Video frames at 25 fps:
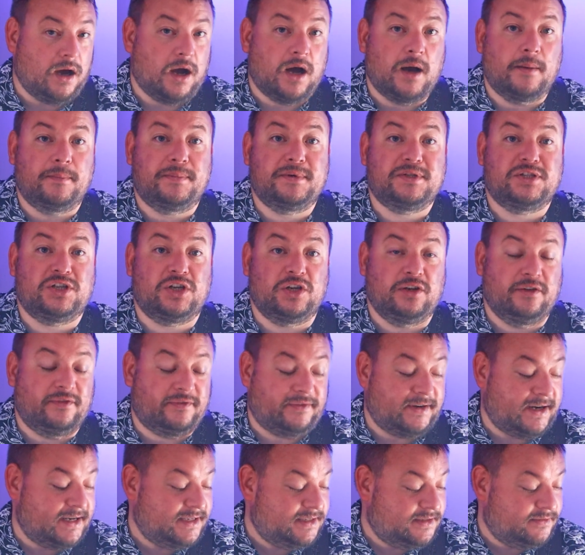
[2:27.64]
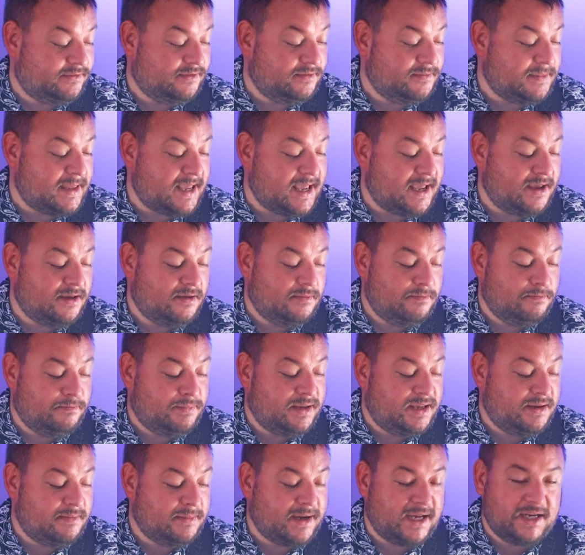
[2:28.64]
Up 2 frets from there,
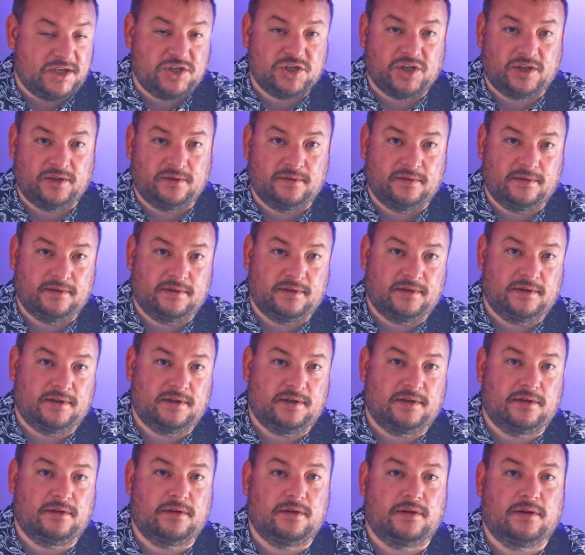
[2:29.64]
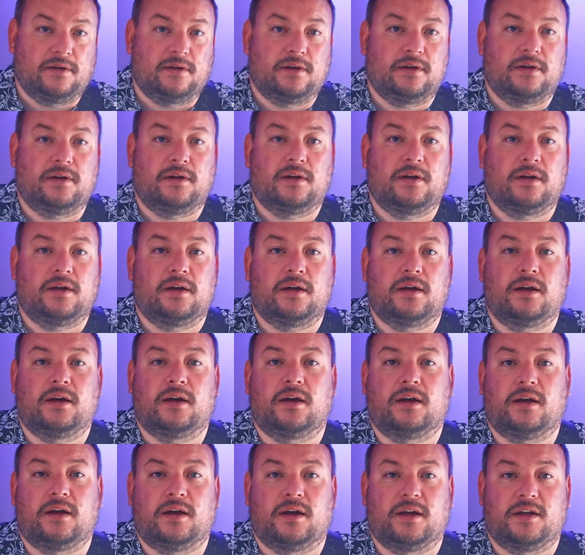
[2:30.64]
B major,
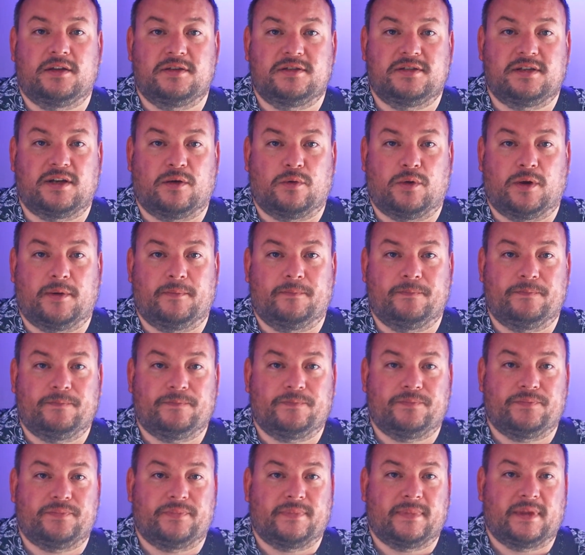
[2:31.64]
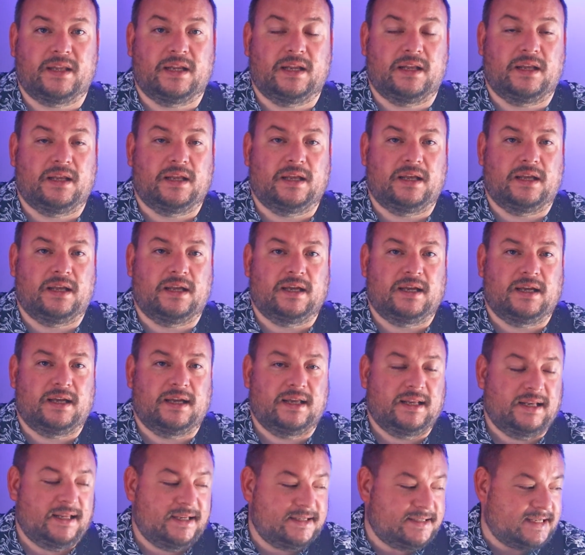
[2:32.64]
and so
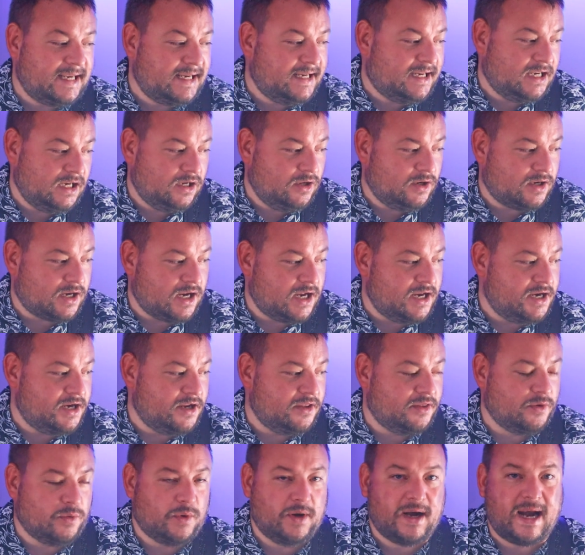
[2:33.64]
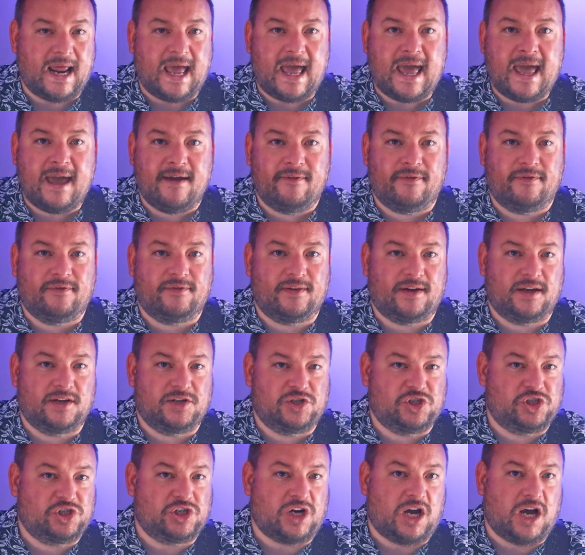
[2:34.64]
on. Let's take a look at another one, F
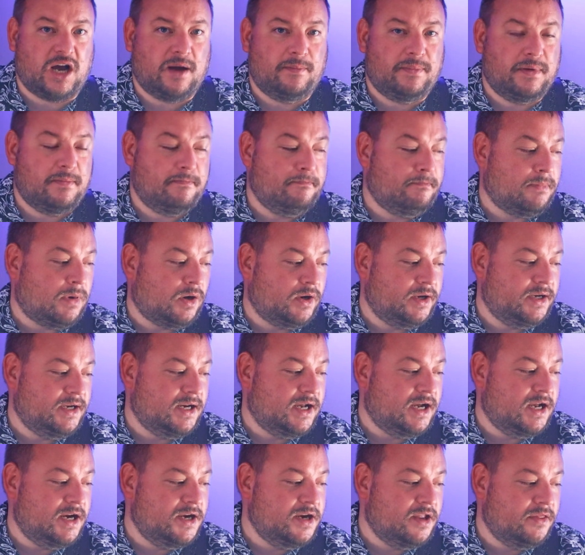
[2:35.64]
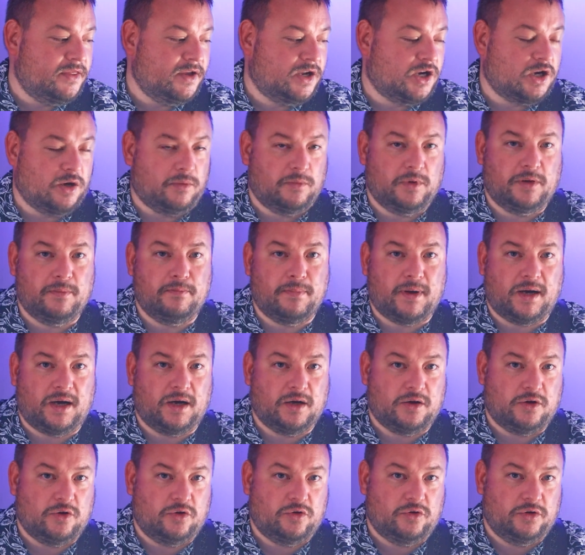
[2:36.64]
sharp minor, another common
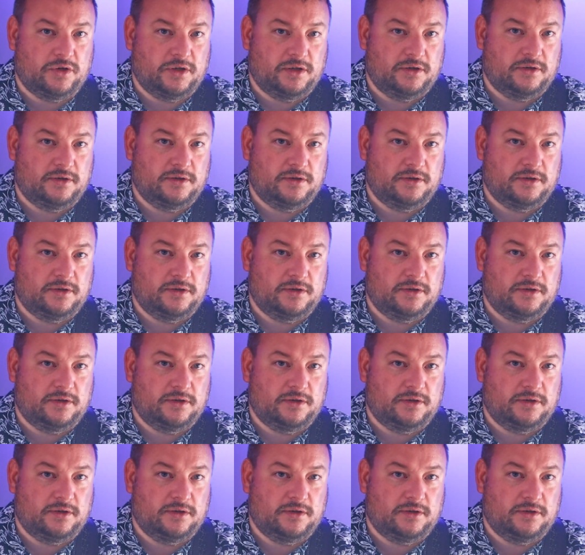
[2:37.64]
bar chord.